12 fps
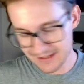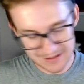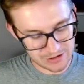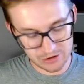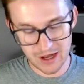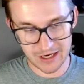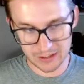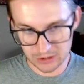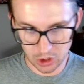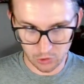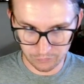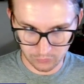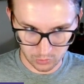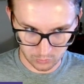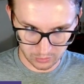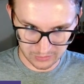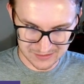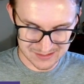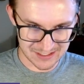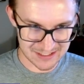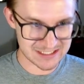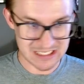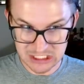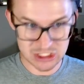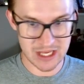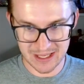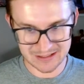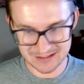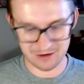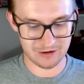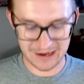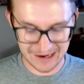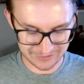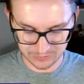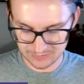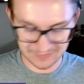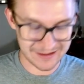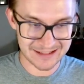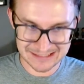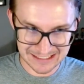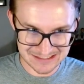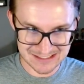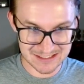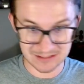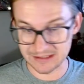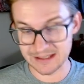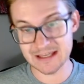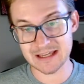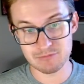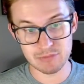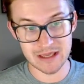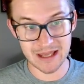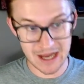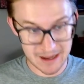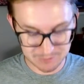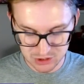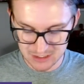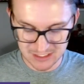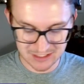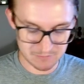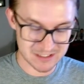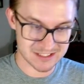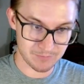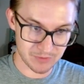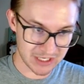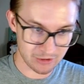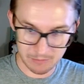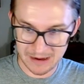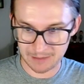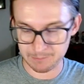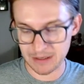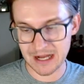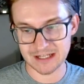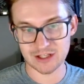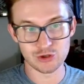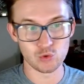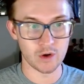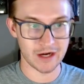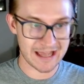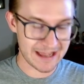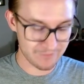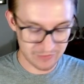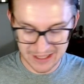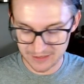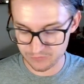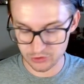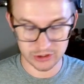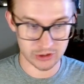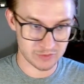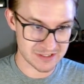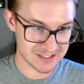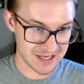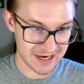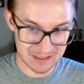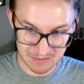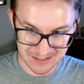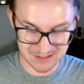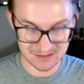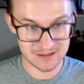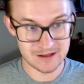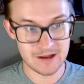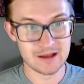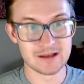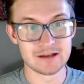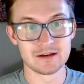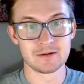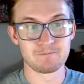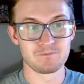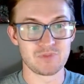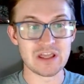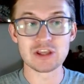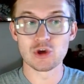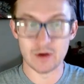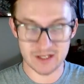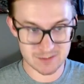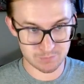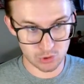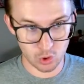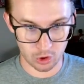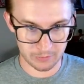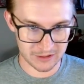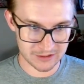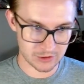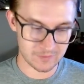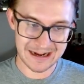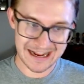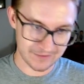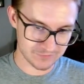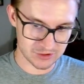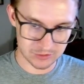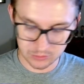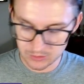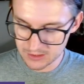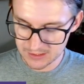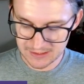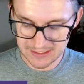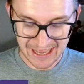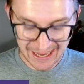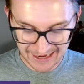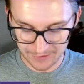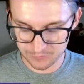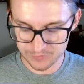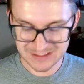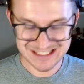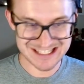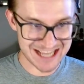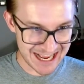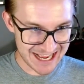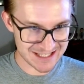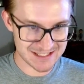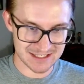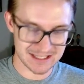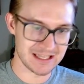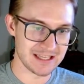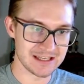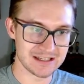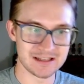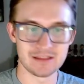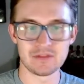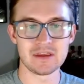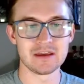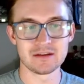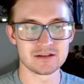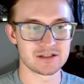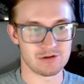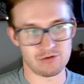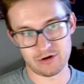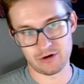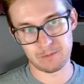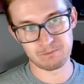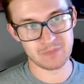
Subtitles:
you're not going to go forward and say TJ is our guy doing that. That's silly. He can be an option. He can be something in your back pocket. You want to have that if you're going to re-sign him as a thing you explore, but you have to have size in the interior.